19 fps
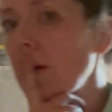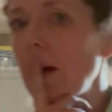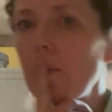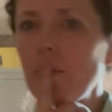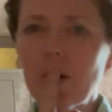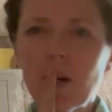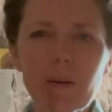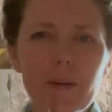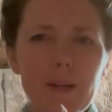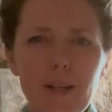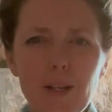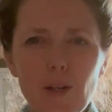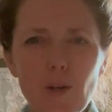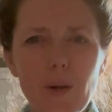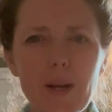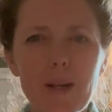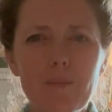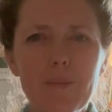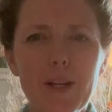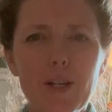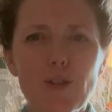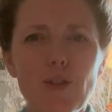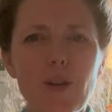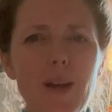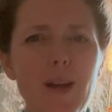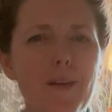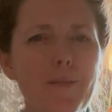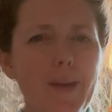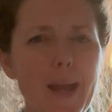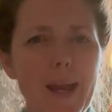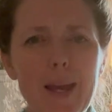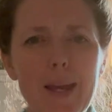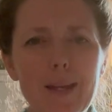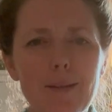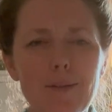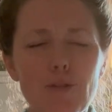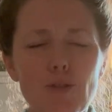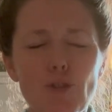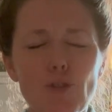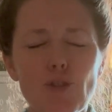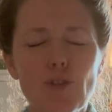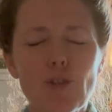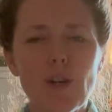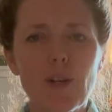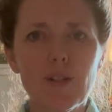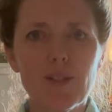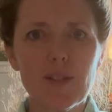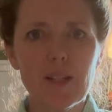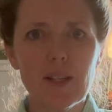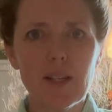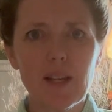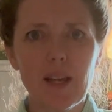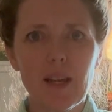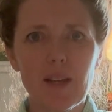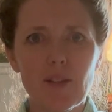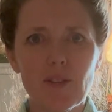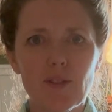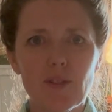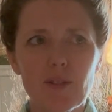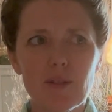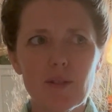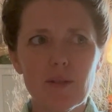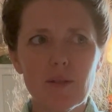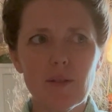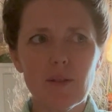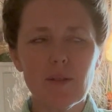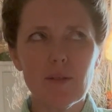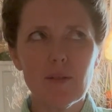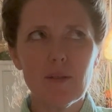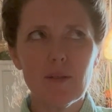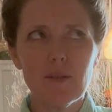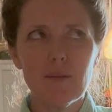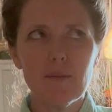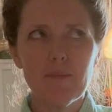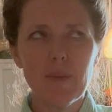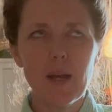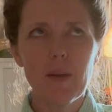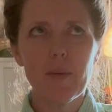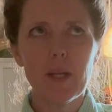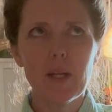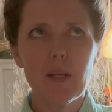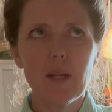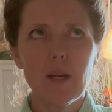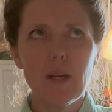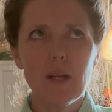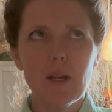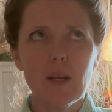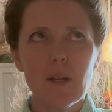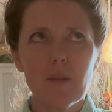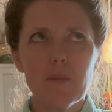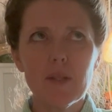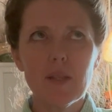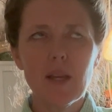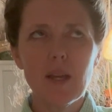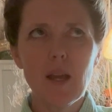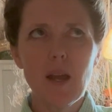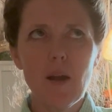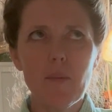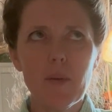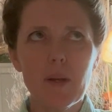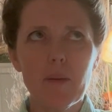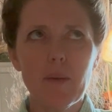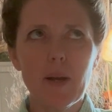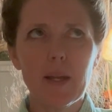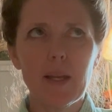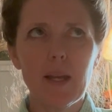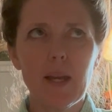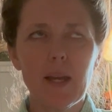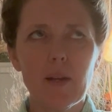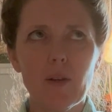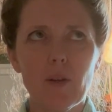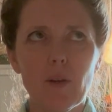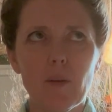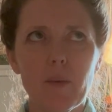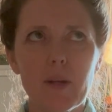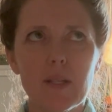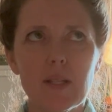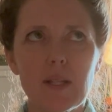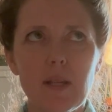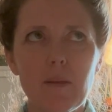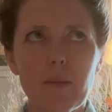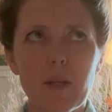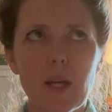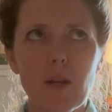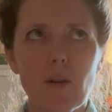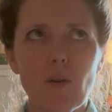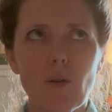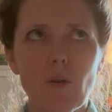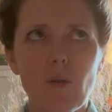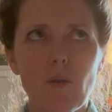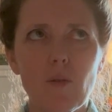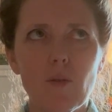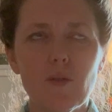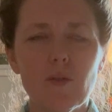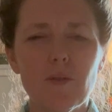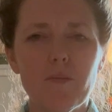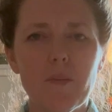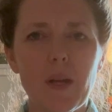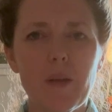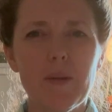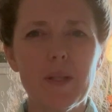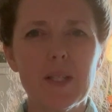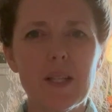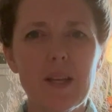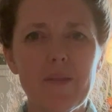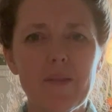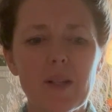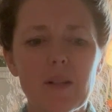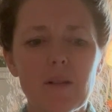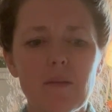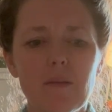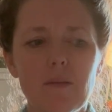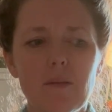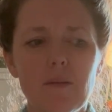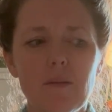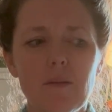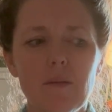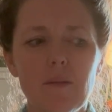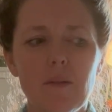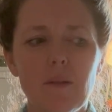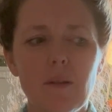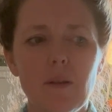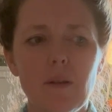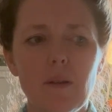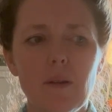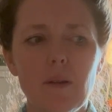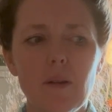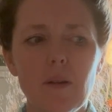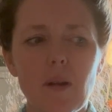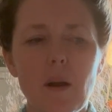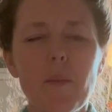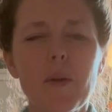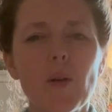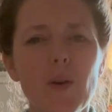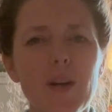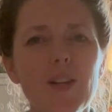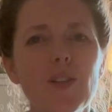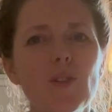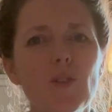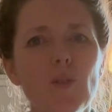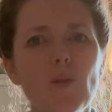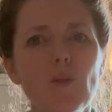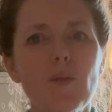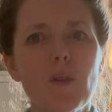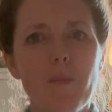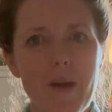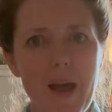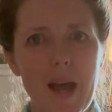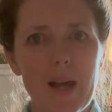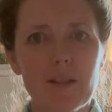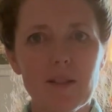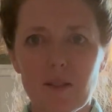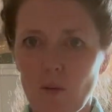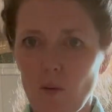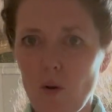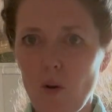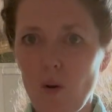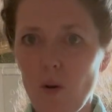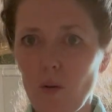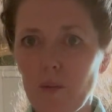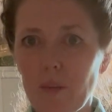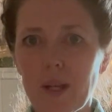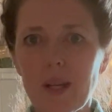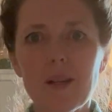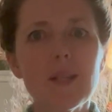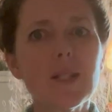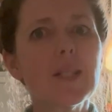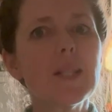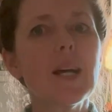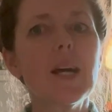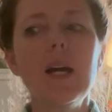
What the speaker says: probably gonna go ahead and make sure I have 8 just in case. Maybe. You think of how many my steam canner holds, maybe 7. I'm gonna go ahead and do the max it will hold, because